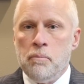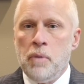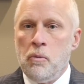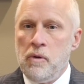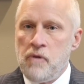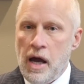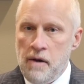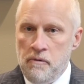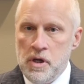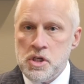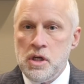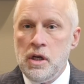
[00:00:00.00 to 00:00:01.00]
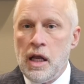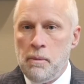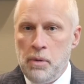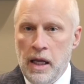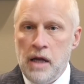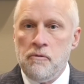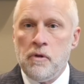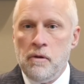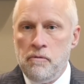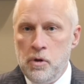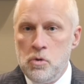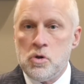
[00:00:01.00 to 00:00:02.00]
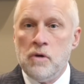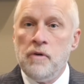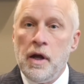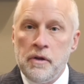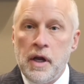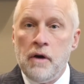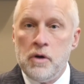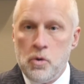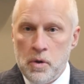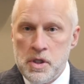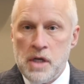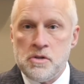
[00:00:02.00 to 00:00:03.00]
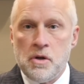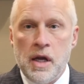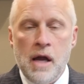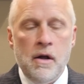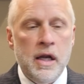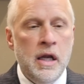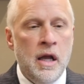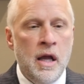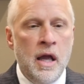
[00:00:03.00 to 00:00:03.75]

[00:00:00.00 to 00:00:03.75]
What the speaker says: But we've got a vision and a plan for the future of healthcare in Dorchester County,